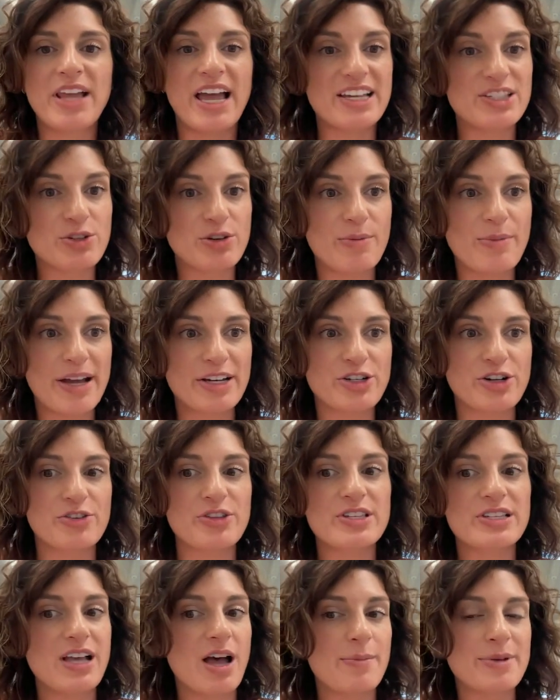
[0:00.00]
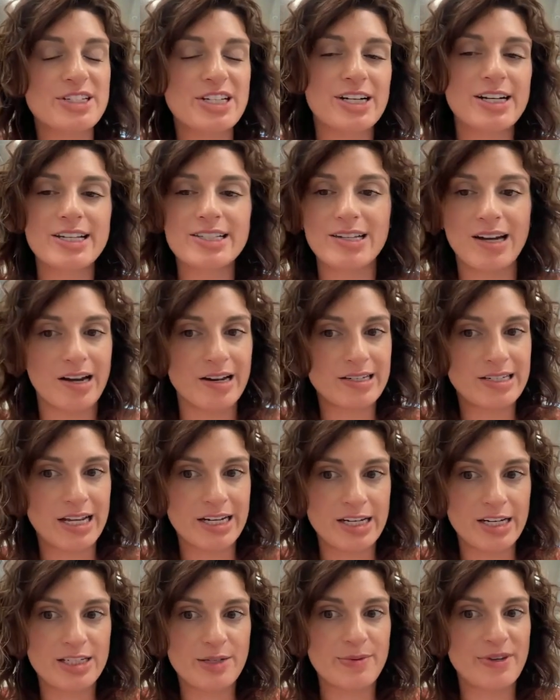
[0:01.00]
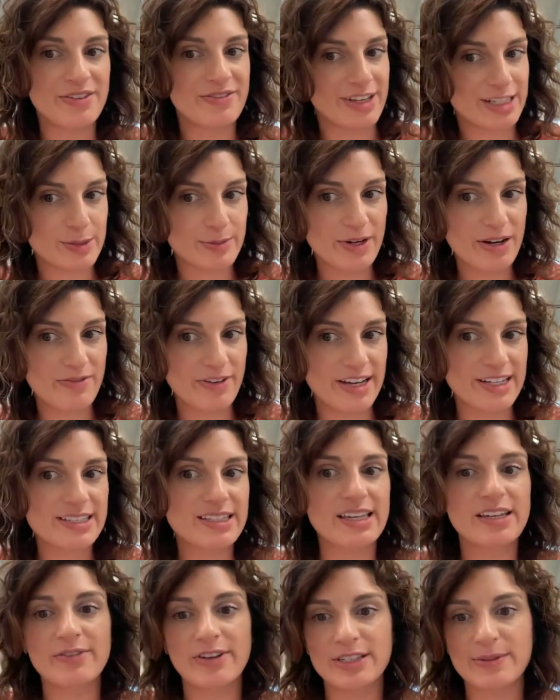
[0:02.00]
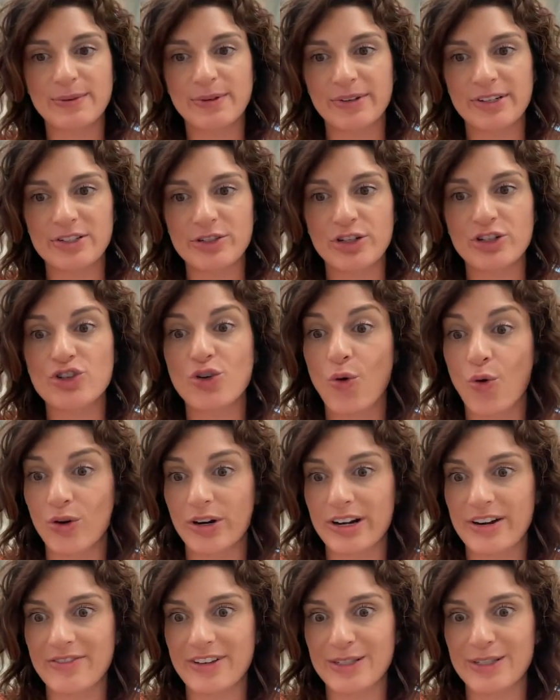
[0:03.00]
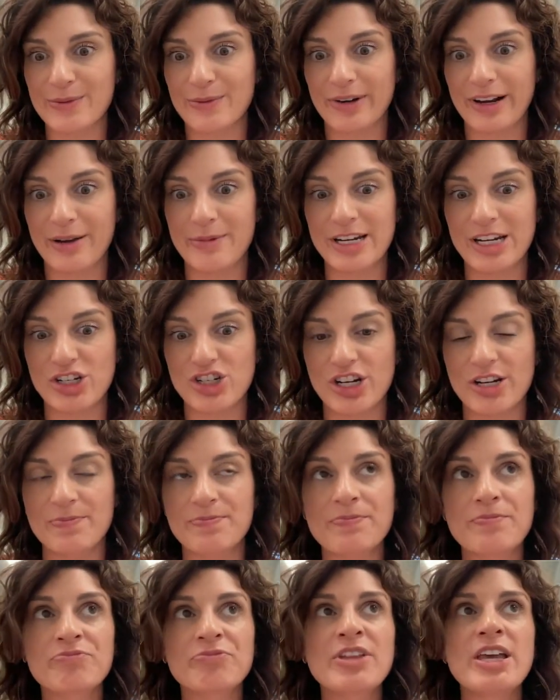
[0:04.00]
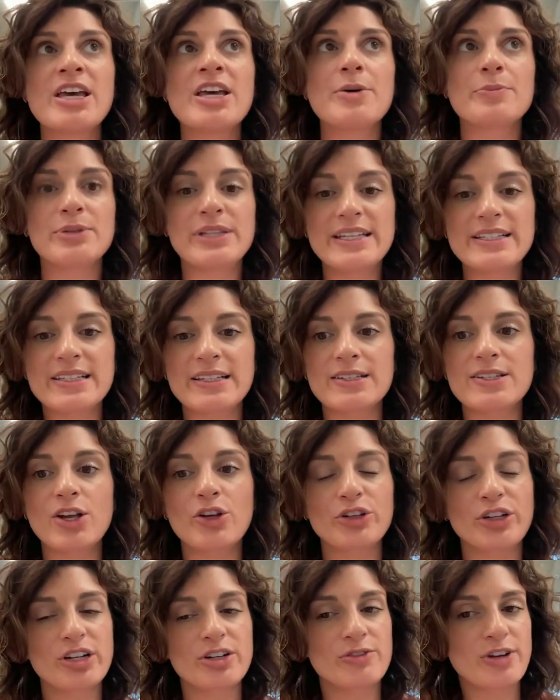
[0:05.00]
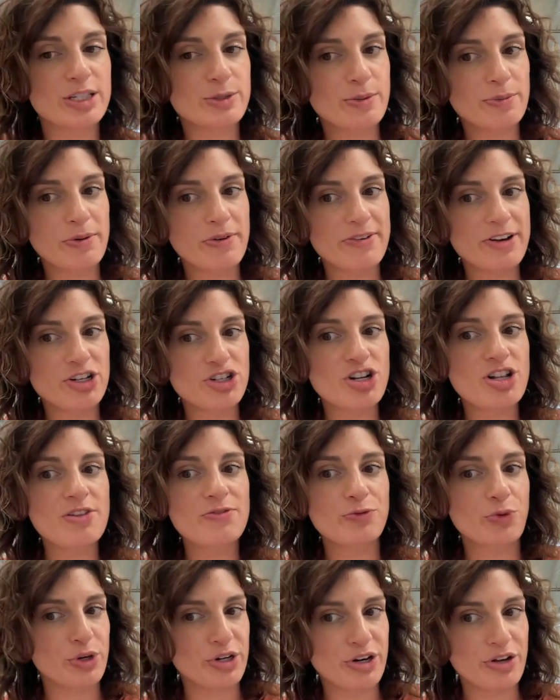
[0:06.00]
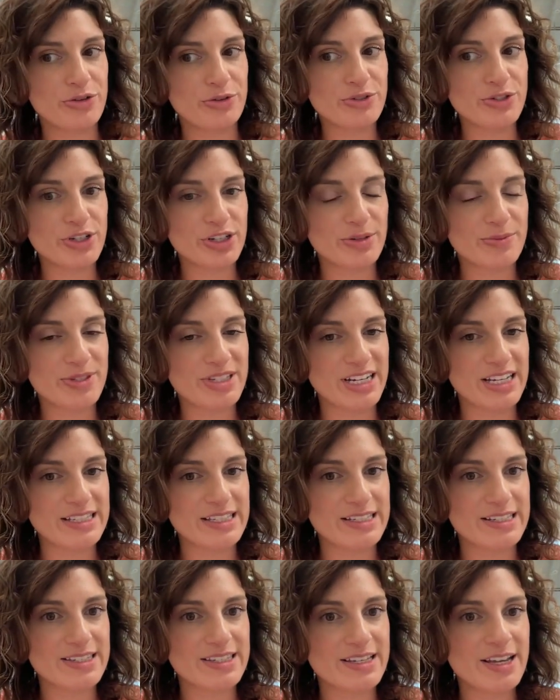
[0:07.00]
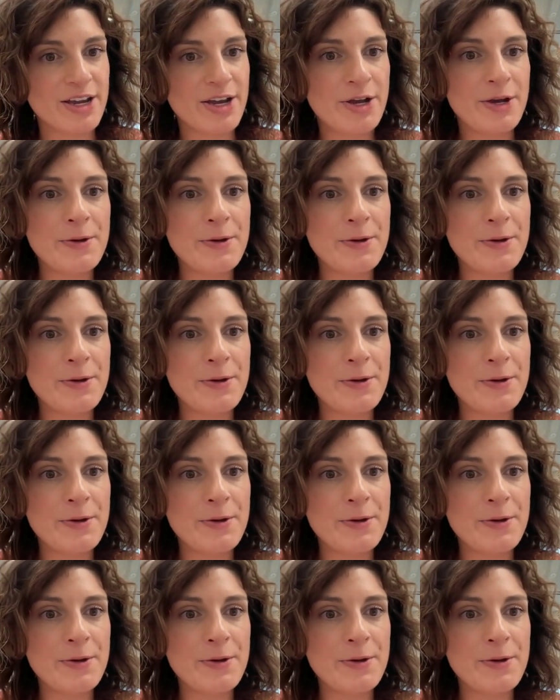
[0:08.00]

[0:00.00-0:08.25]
As a reminder, this commentary is not intended to be investment advice, investment research, or an investment recommendation. Please consult your investment professional for your own circumstances.